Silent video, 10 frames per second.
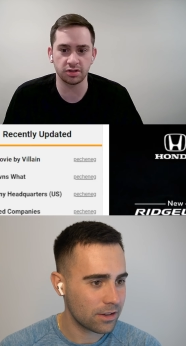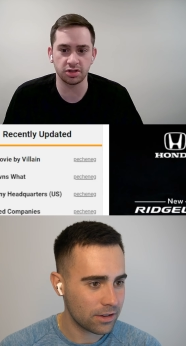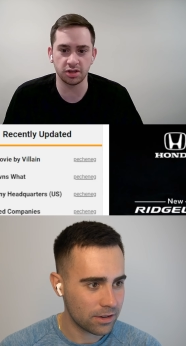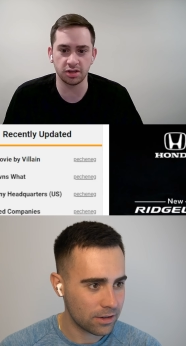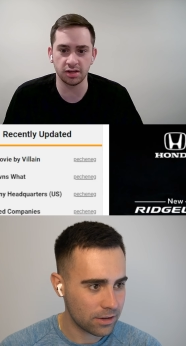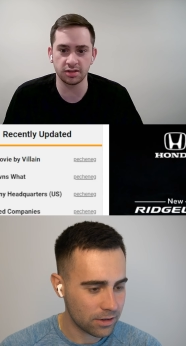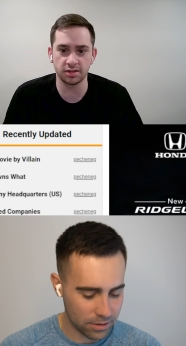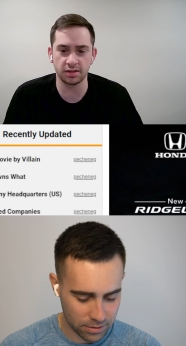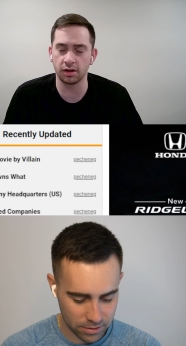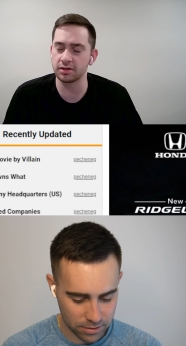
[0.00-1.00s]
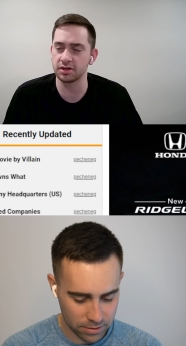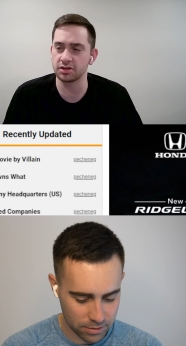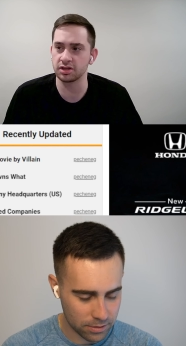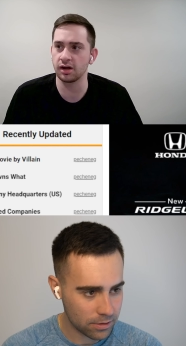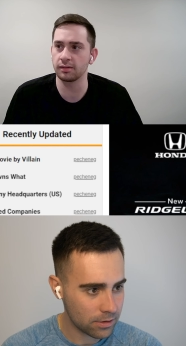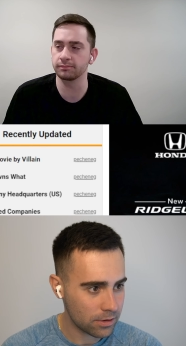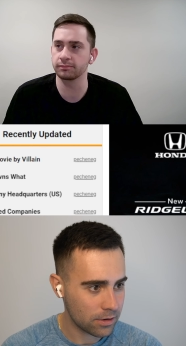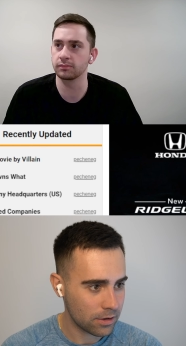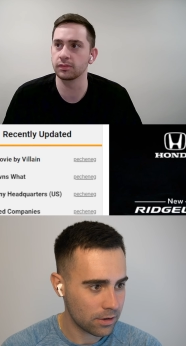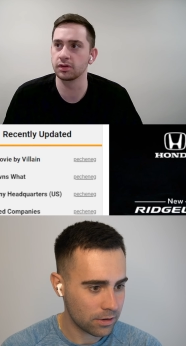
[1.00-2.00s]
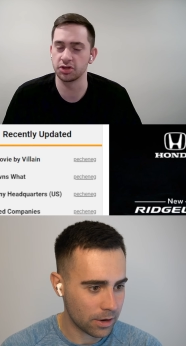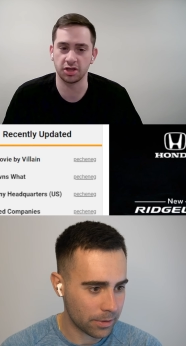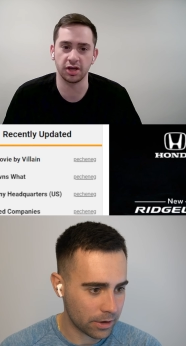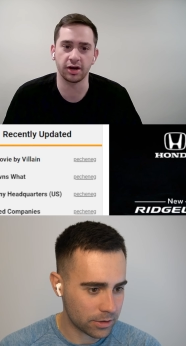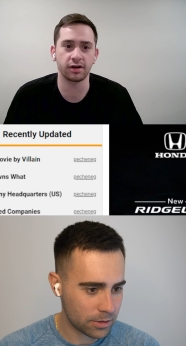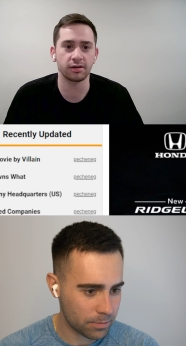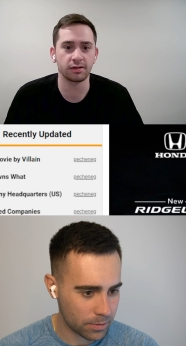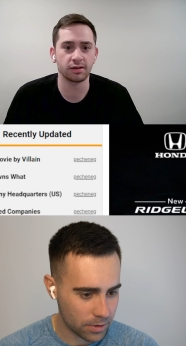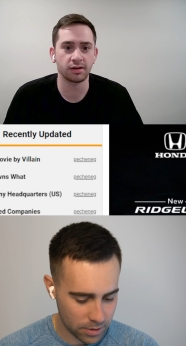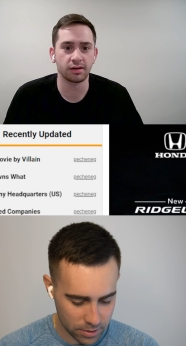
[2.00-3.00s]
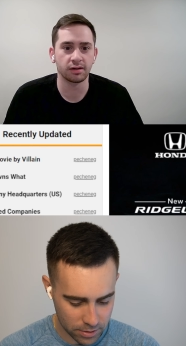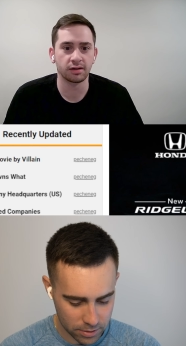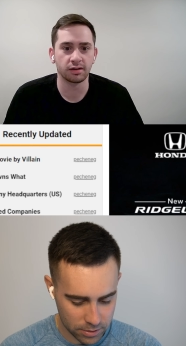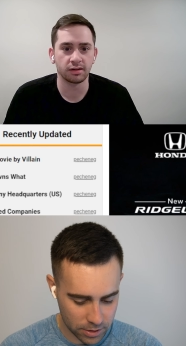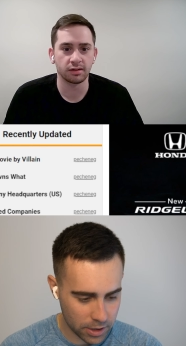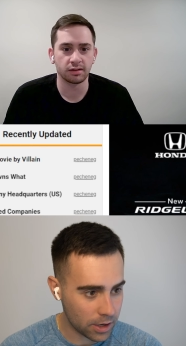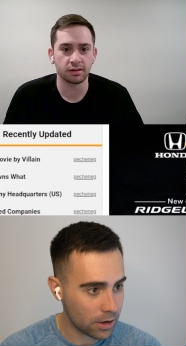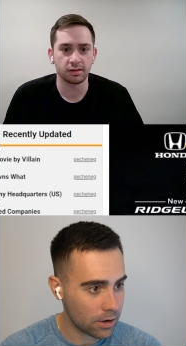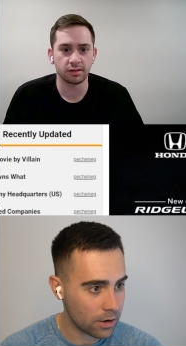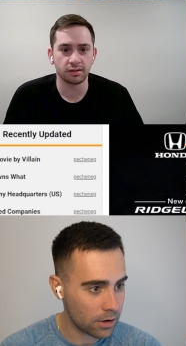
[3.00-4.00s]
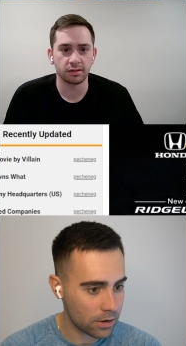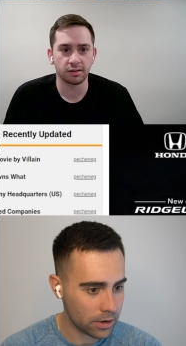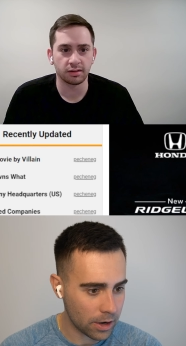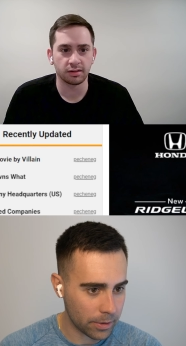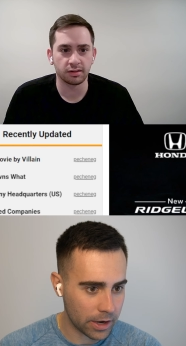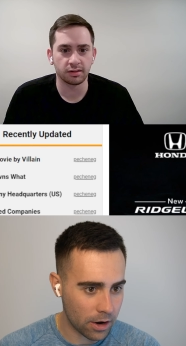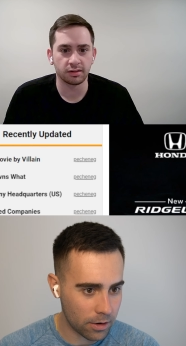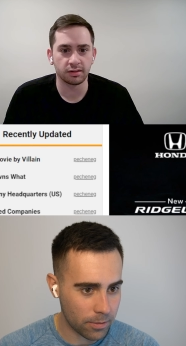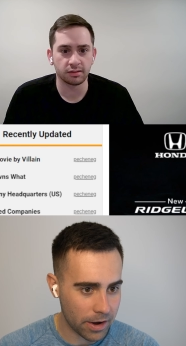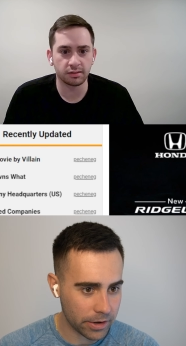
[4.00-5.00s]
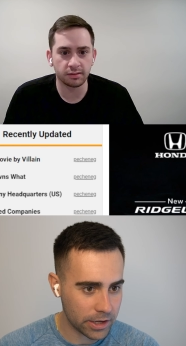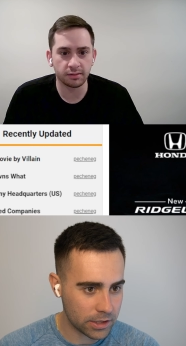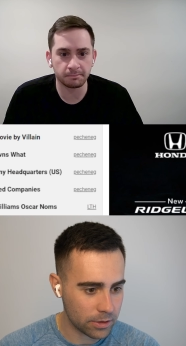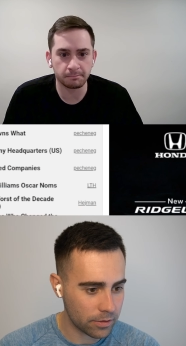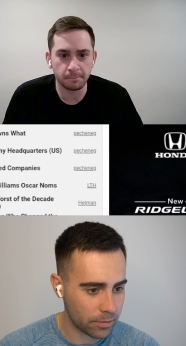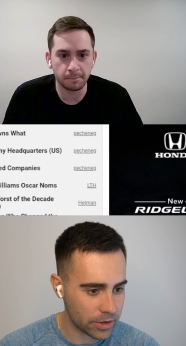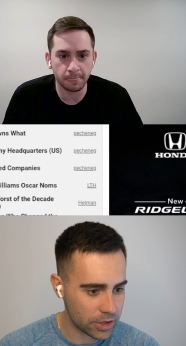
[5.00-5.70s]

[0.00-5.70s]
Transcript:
Speaker 1: Shaheed? Is it no? That's not Shaheed. Um,
Speaker 2: Shakir. Shakir. There we go. Wow, he had two of them